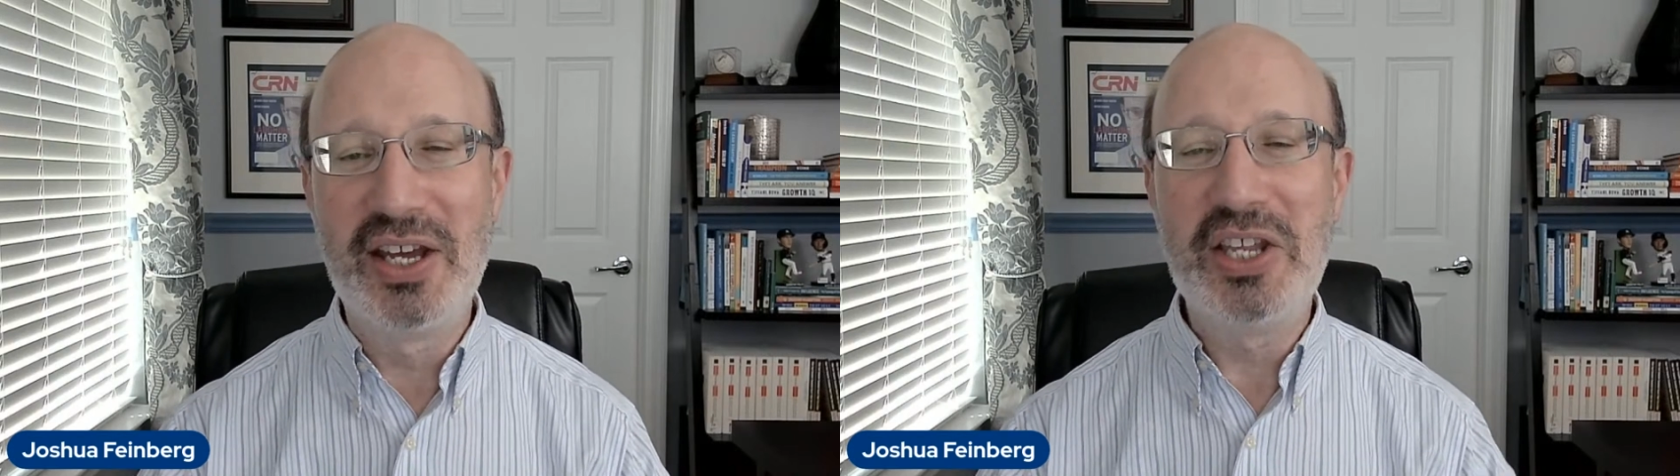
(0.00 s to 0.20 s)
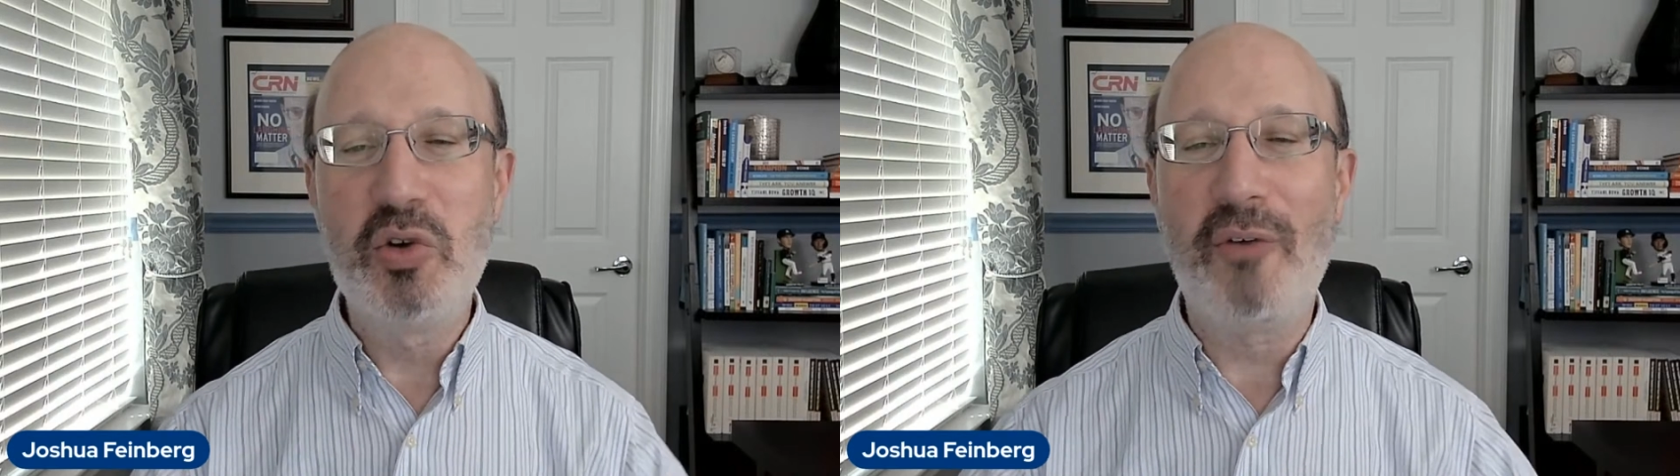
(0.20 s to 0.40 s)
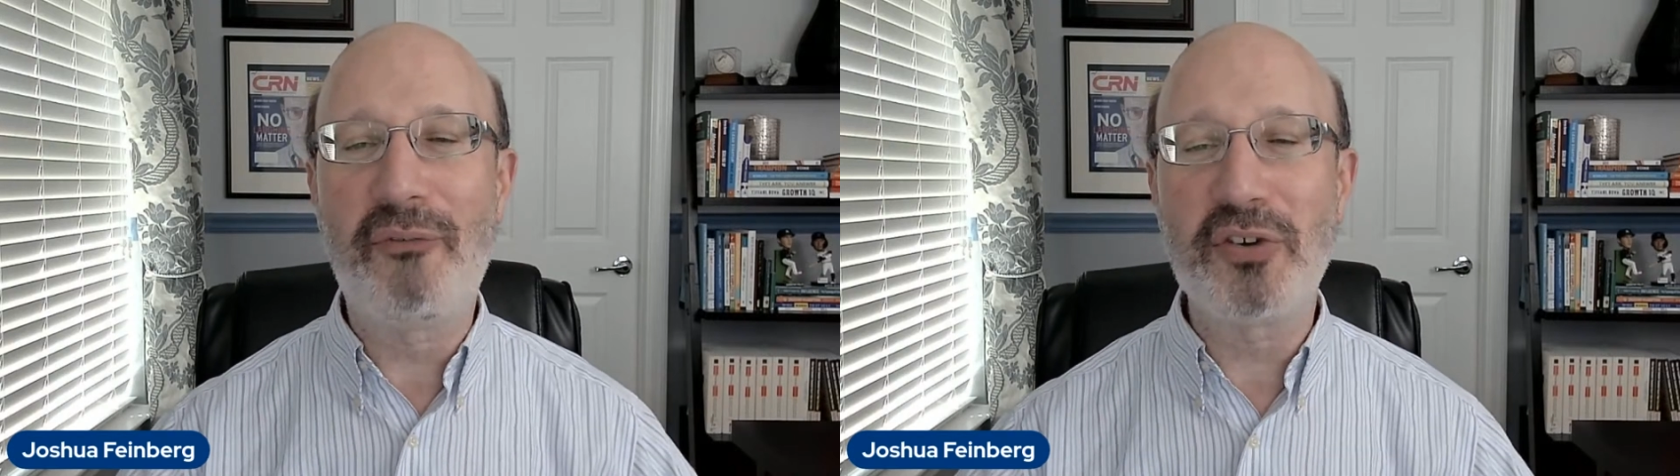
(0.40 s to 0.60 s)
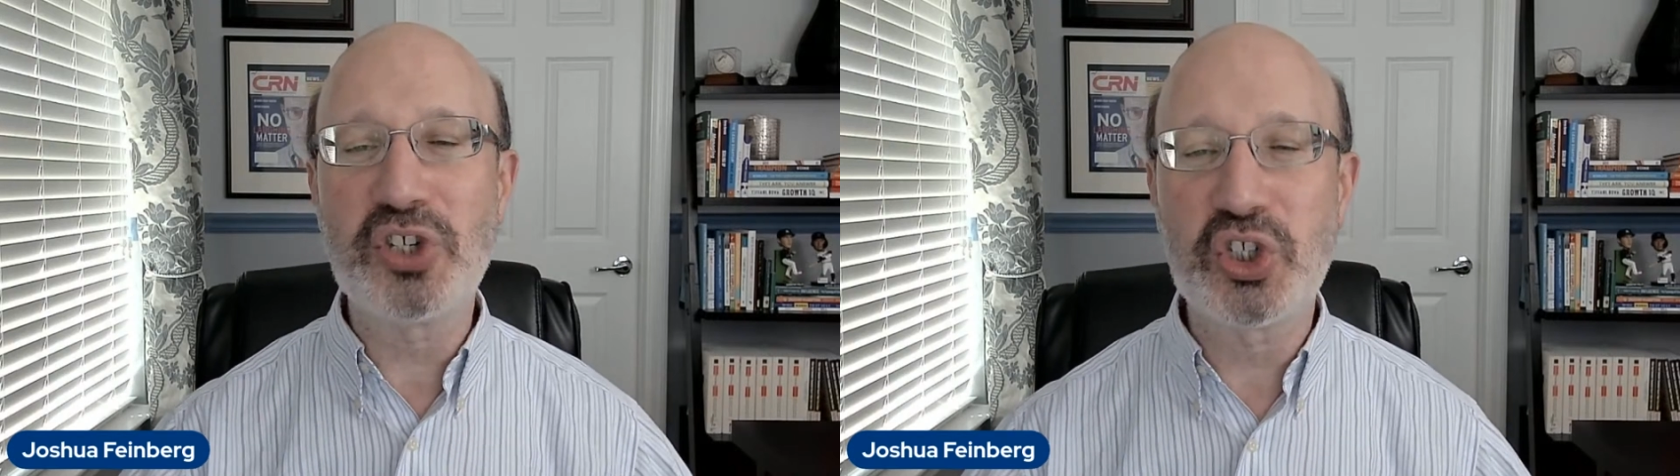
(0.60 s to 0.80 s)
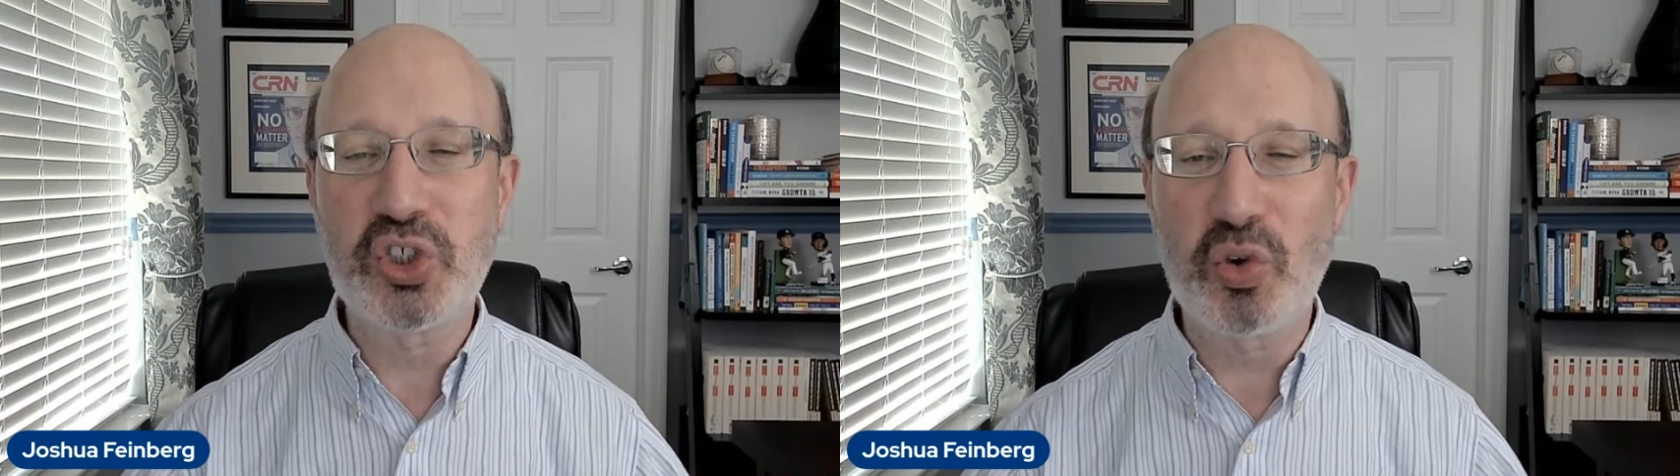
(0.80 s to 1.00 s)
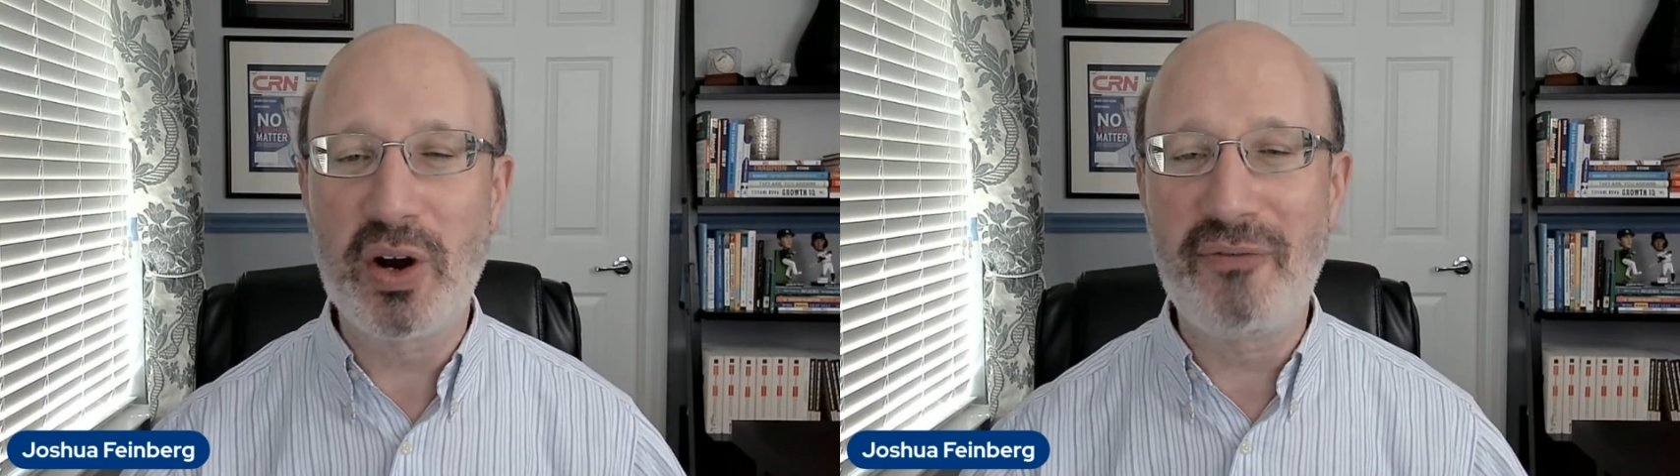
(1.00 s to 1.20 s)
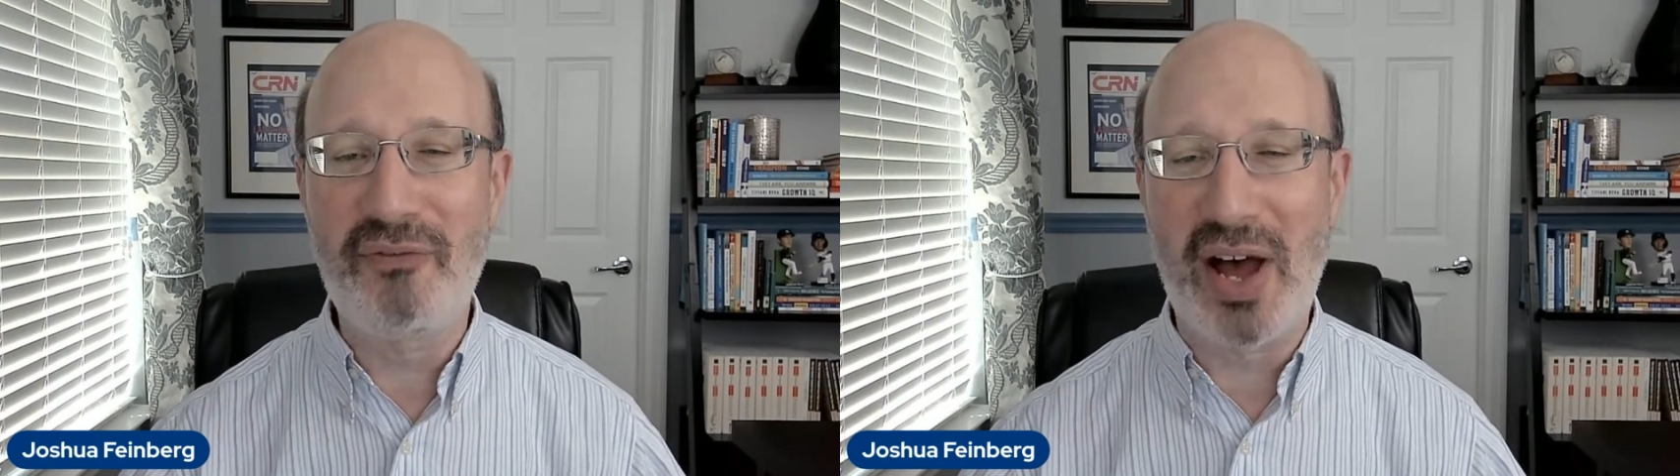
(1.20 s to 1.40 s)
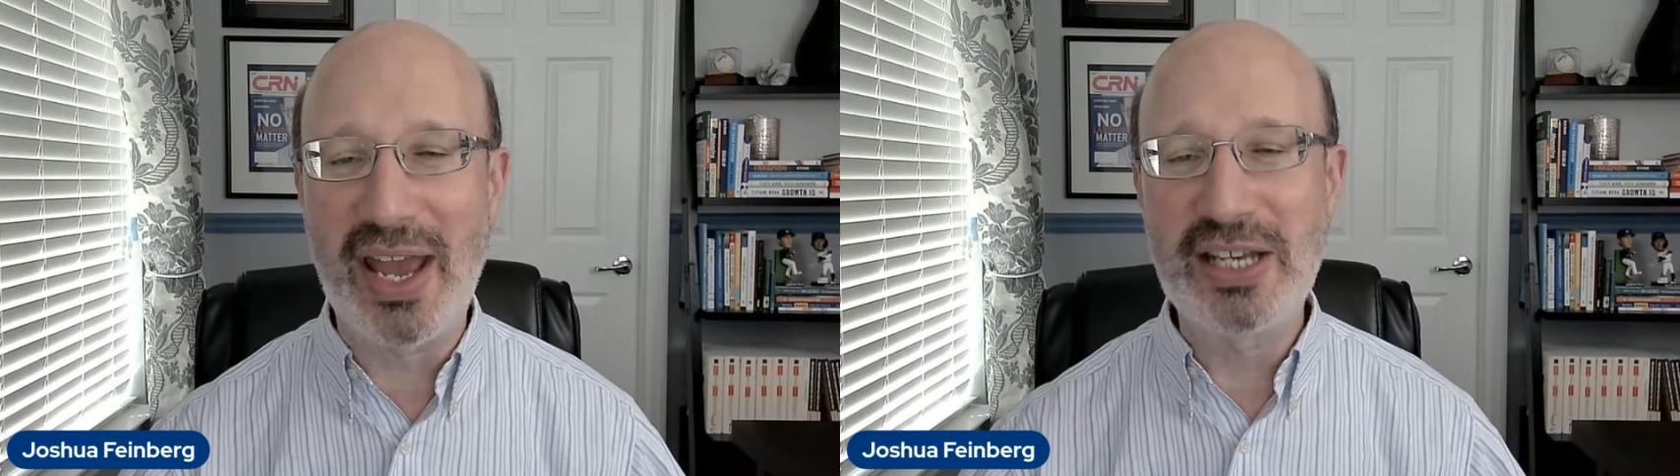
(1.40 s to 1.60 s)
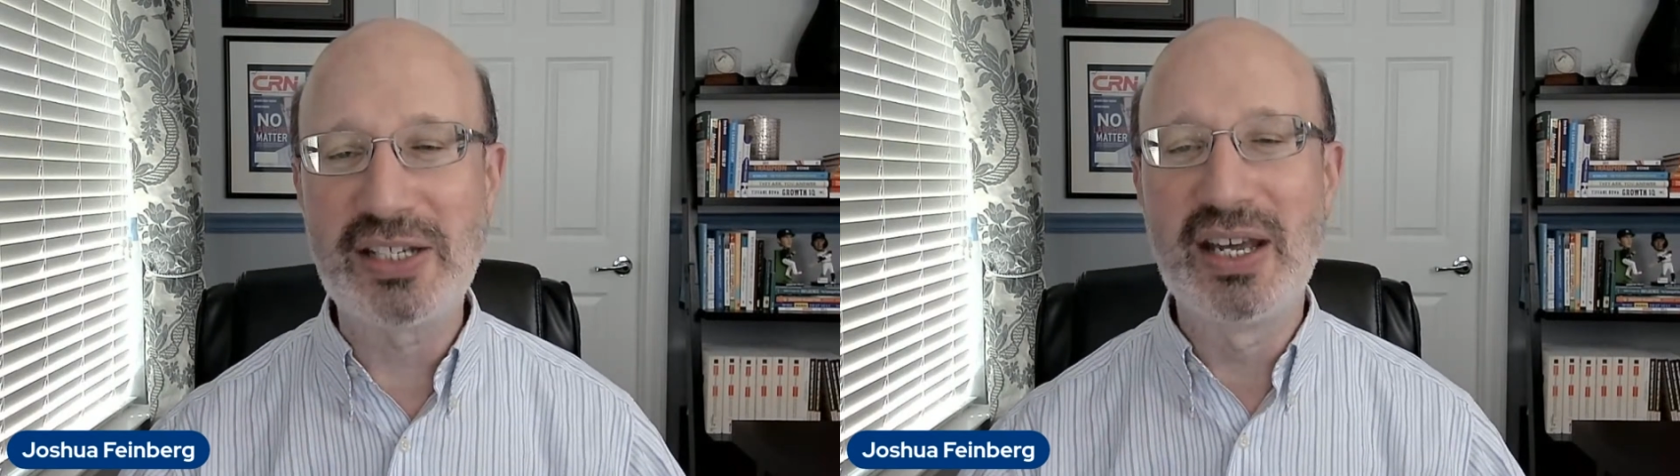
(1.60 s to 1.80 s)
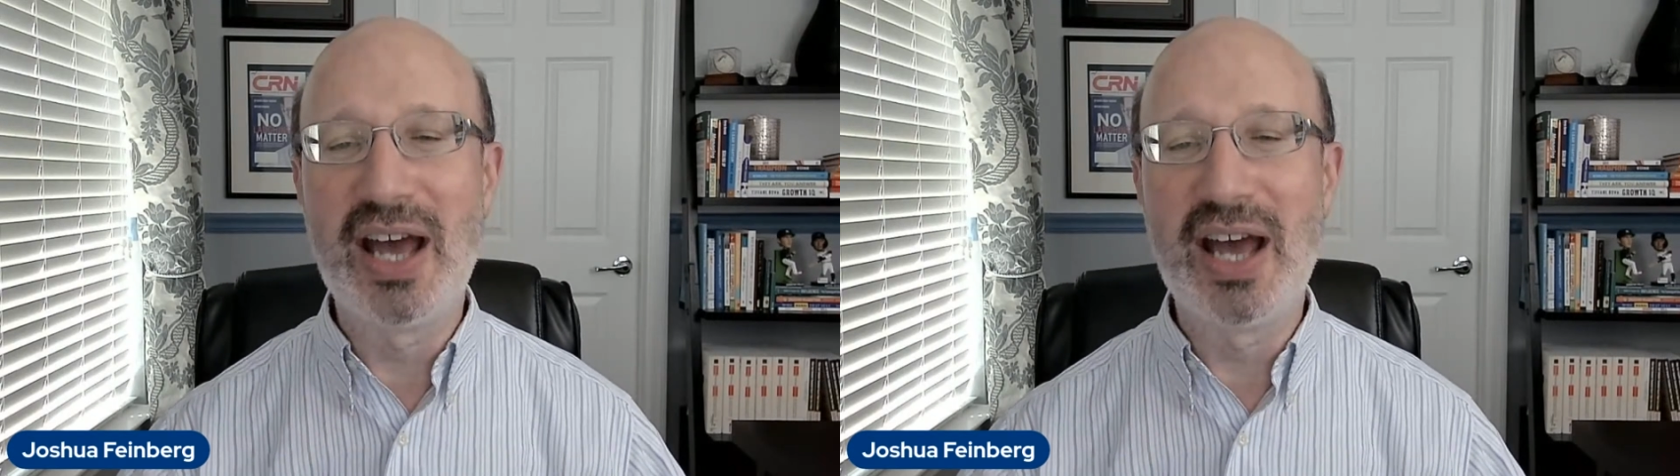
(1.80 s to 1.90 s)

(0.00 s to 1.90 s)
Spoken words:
you will for sure find